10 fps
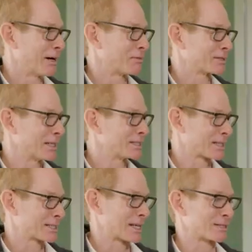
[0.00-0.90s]
I was
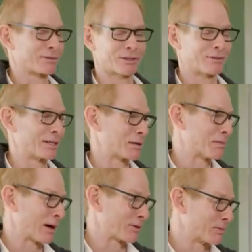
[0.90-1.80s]
unsuccessful to find the
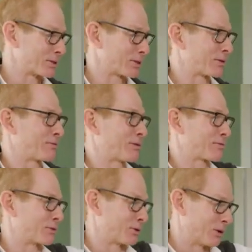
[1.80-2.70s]
bathroom until the
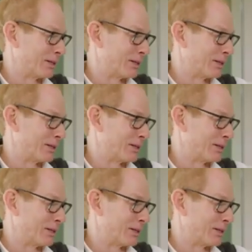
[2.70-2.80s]
fifth door.